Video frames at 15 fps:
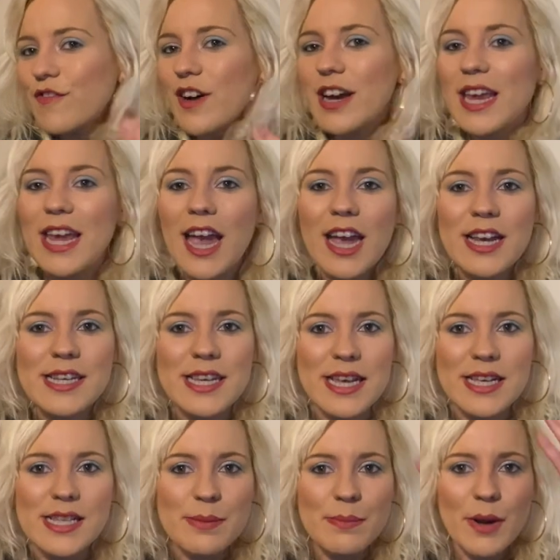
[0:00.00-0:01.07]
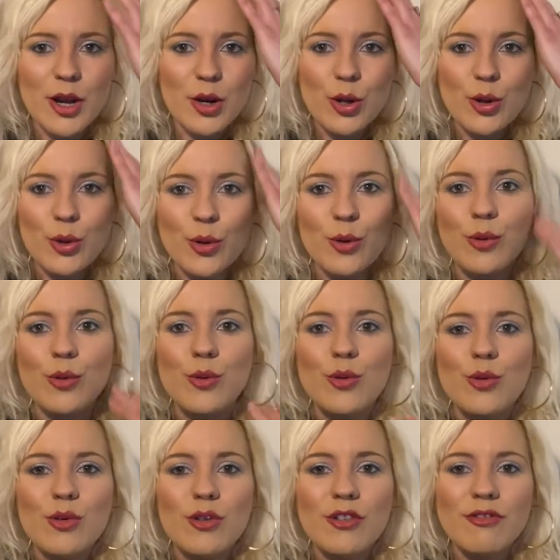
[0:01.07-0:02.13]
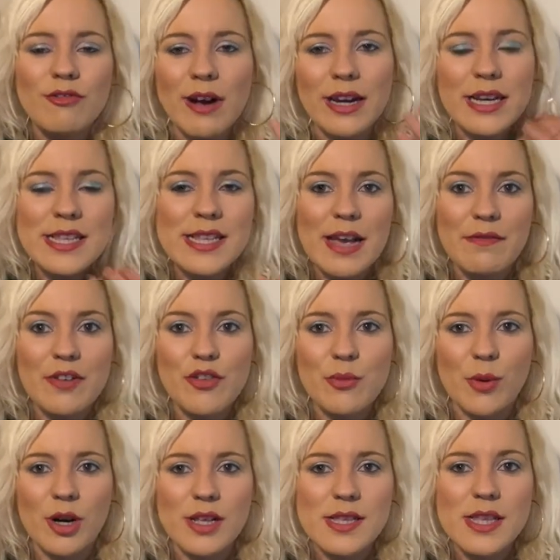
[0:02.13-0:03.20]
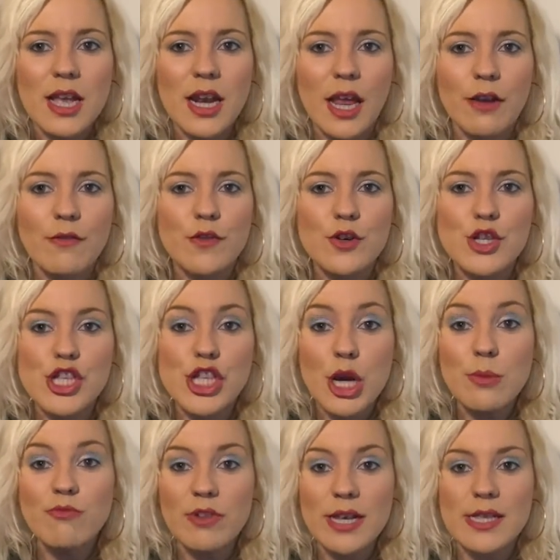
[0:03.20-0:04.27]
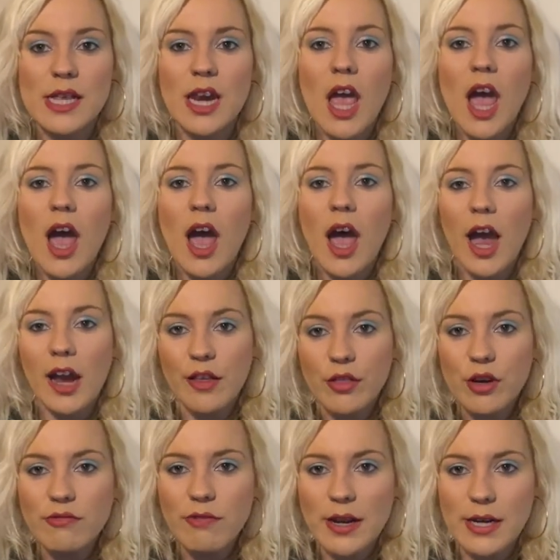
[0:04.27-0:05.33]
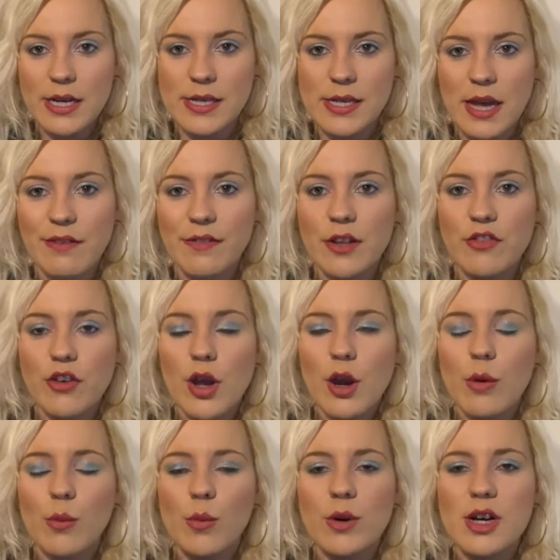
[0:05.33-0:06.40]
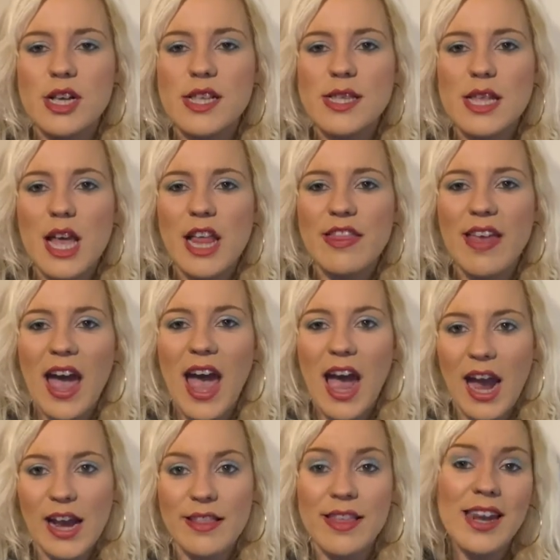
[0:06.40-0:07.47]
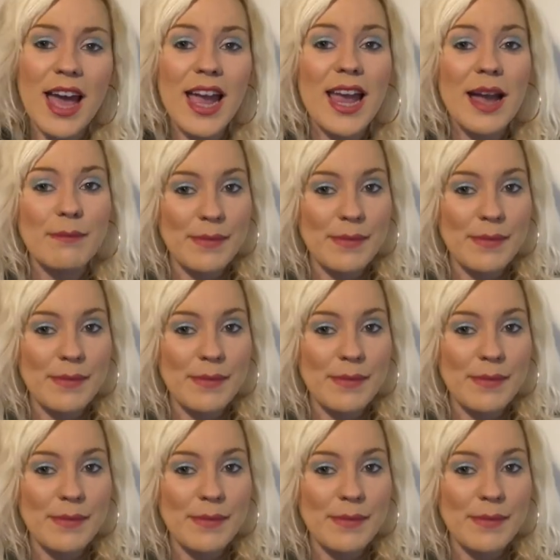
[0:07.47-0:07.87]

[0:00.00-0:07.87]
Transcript: funny ideas about who Randy Savage was. Like, for some reason, I thought Randy Savage was the height that I